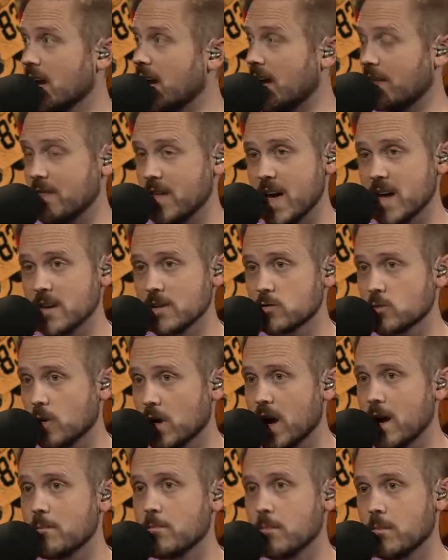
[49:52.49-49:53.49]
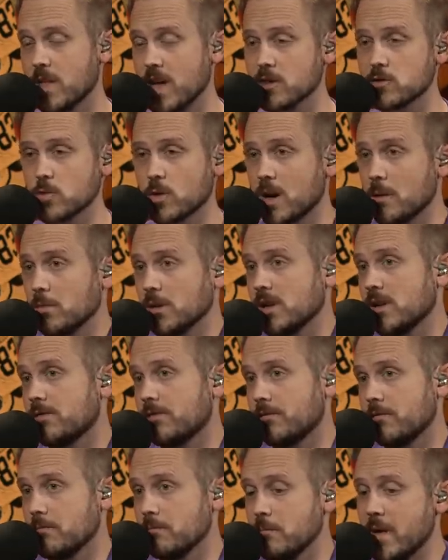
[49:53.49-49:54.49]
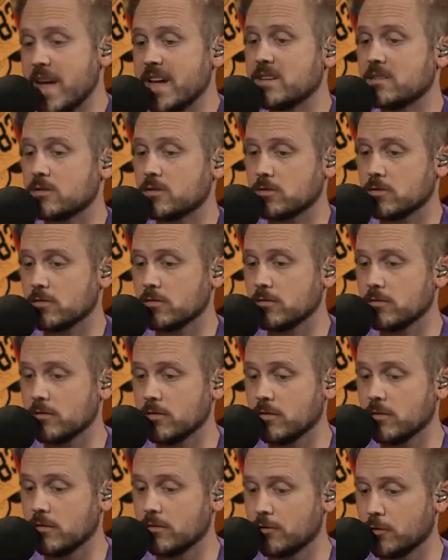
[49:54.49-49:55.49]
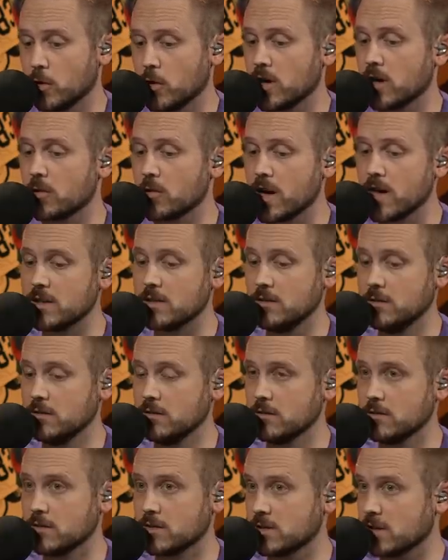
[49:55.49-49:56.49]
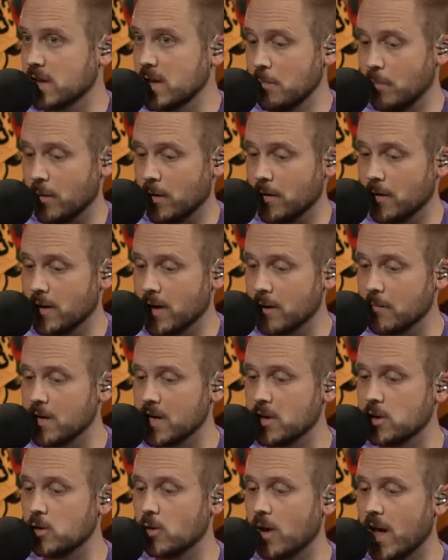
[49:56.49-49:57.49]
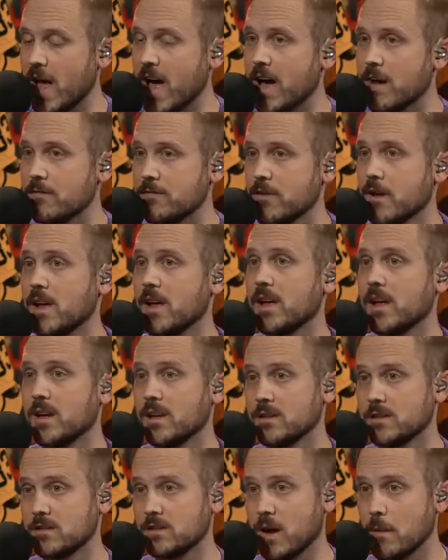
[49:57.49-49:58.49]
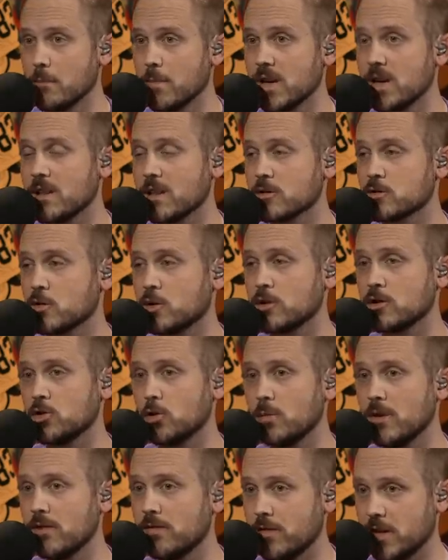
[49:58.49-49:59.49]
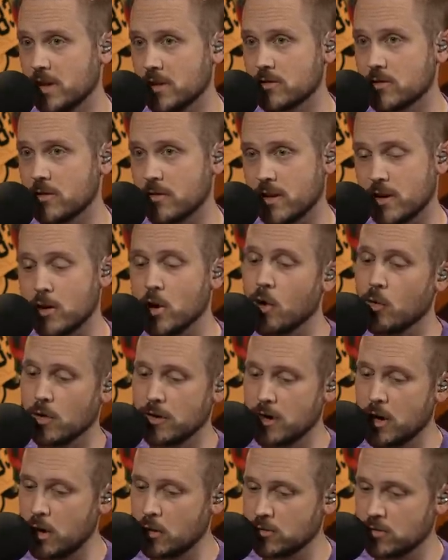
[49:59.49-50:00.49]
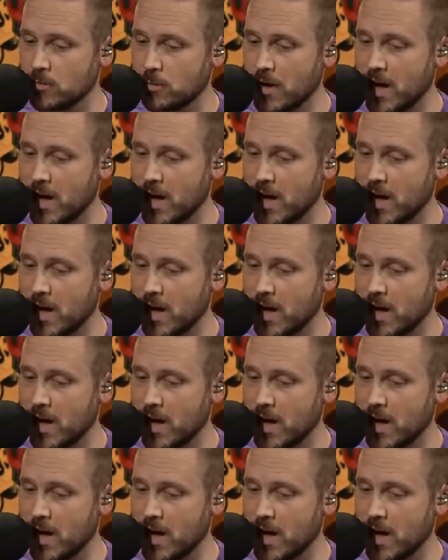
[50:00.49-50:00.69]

And that is what that's what I believe makes for a great sleeper. I mean, you have somebody that's going to be featured that no one knows